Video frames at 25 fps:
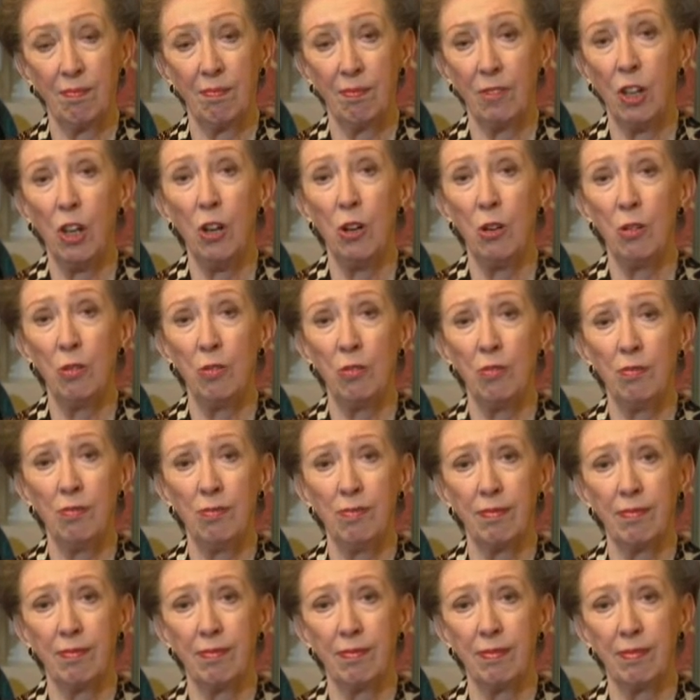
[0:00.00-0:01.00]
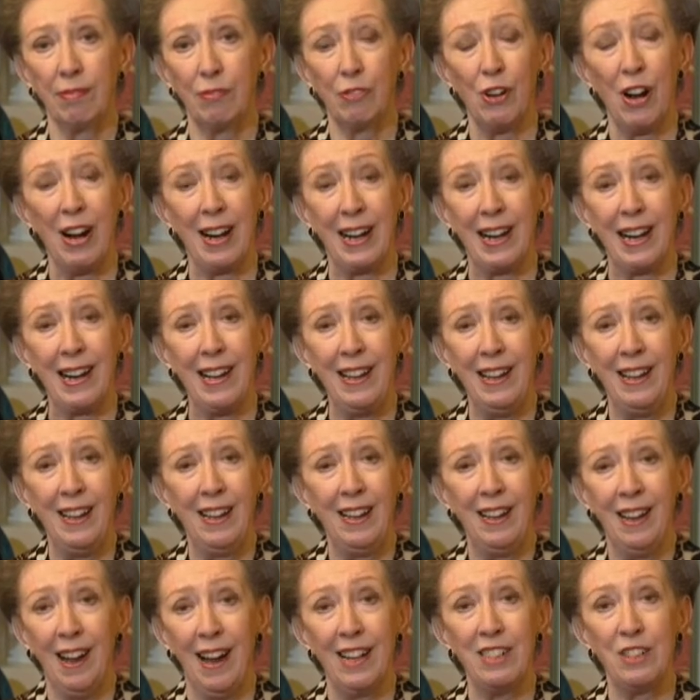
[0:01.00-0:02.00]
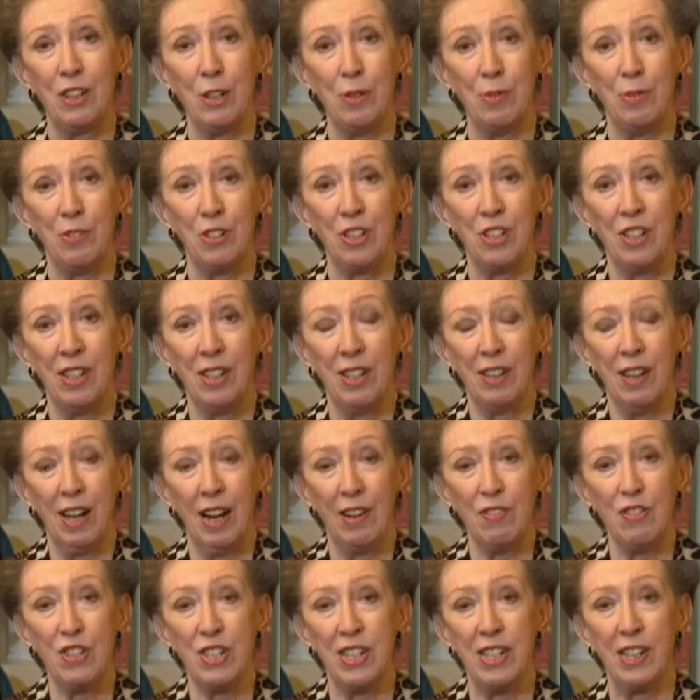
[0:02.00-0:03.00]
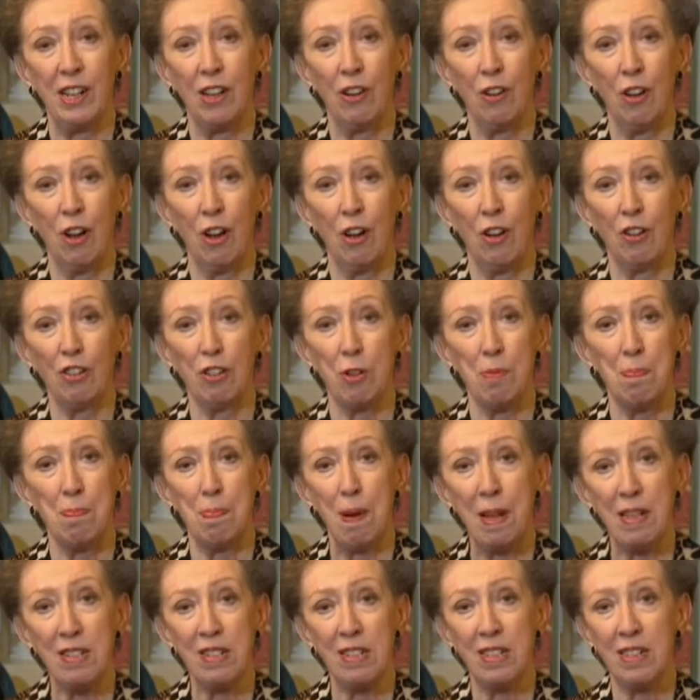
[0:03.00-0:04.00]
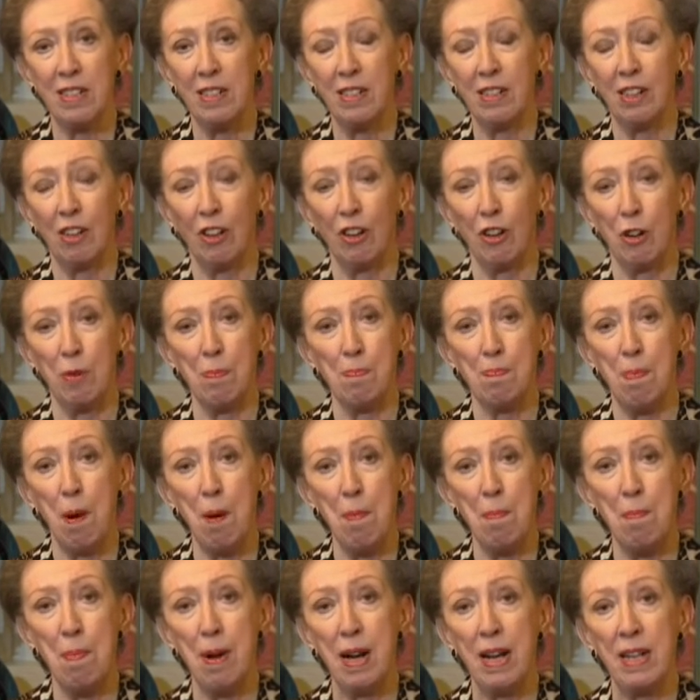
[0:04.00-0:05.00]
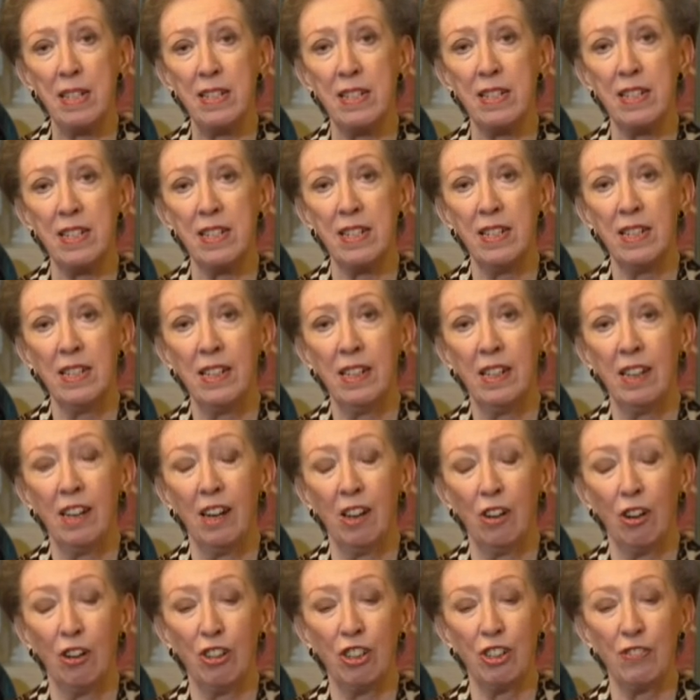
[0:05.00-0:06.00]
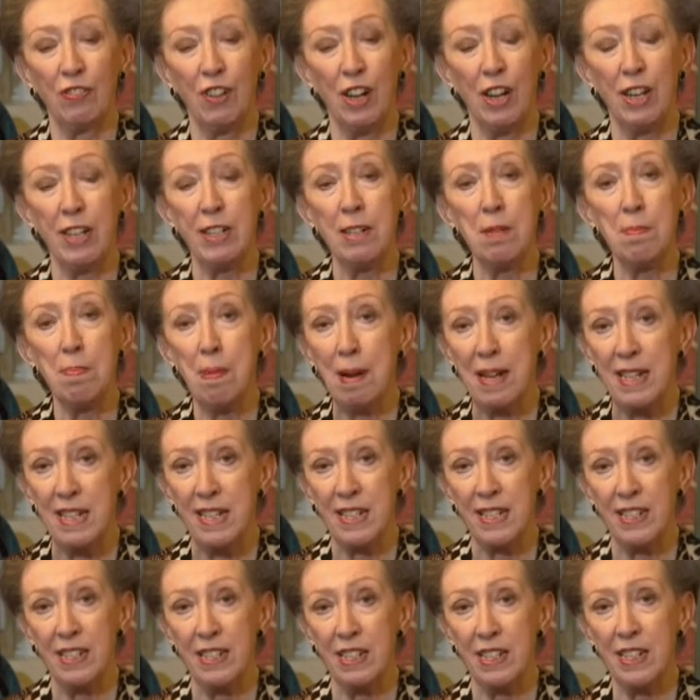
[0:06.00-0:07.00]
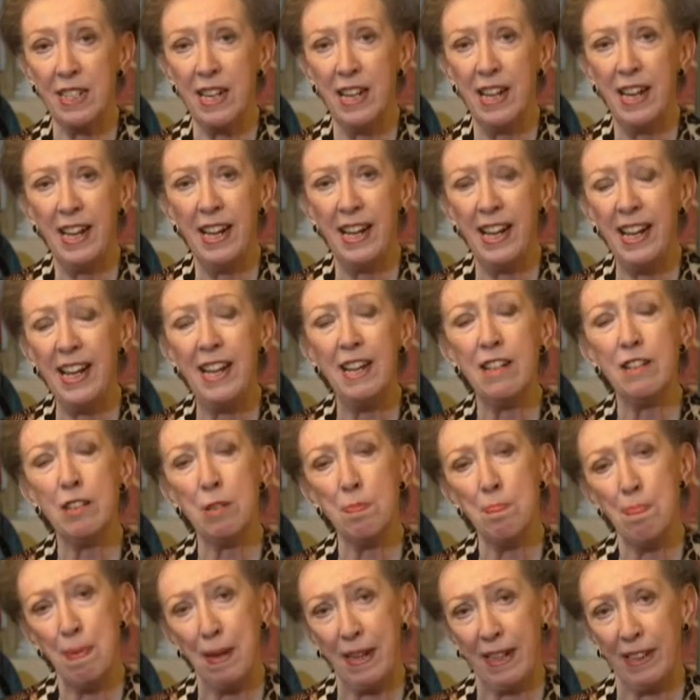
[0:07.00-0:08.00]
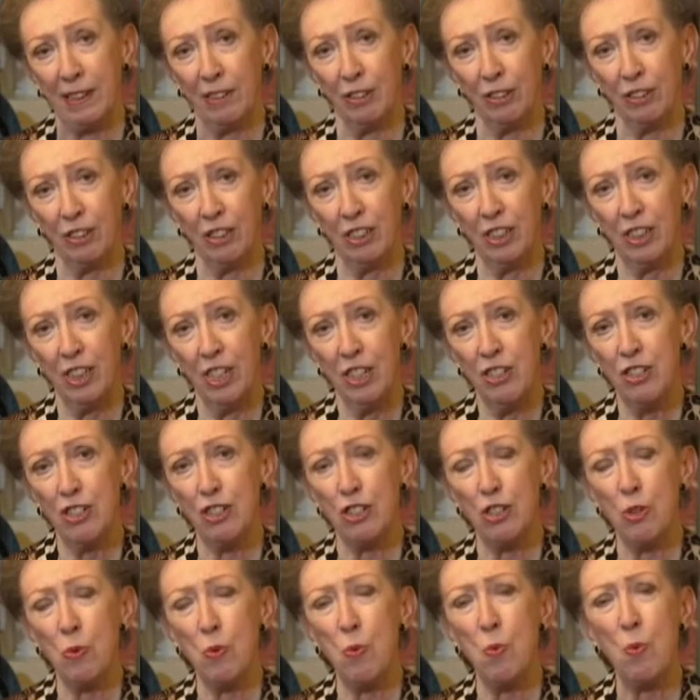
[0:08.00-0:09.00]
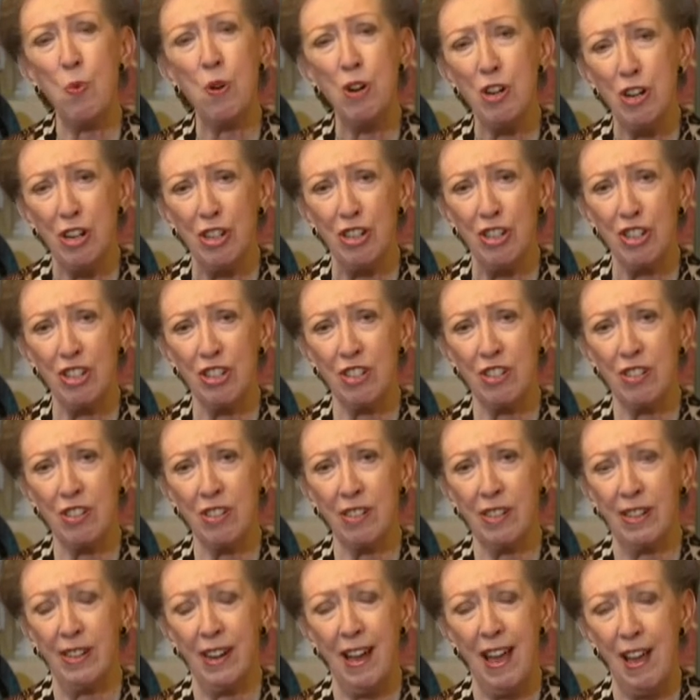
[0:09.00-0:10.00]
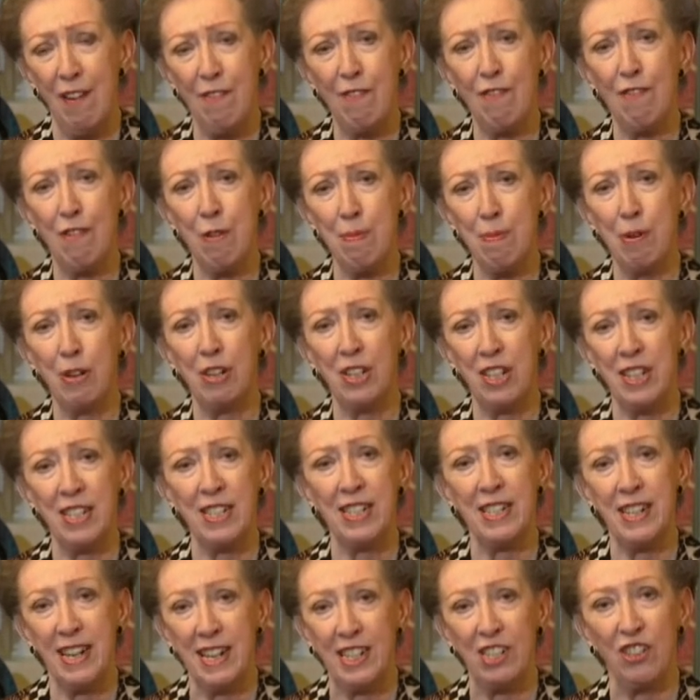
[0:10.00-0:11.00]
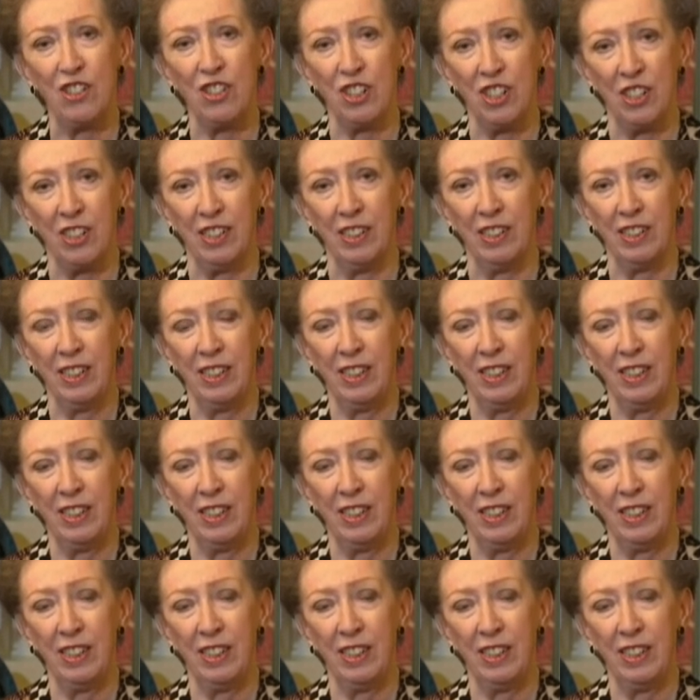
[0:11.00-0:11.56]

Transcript: No, frankly, I don't. I've seen a, a lot of bluster, a lot of bombast, a lot of unpleasantness. He has appealed to the worst in everybody's nature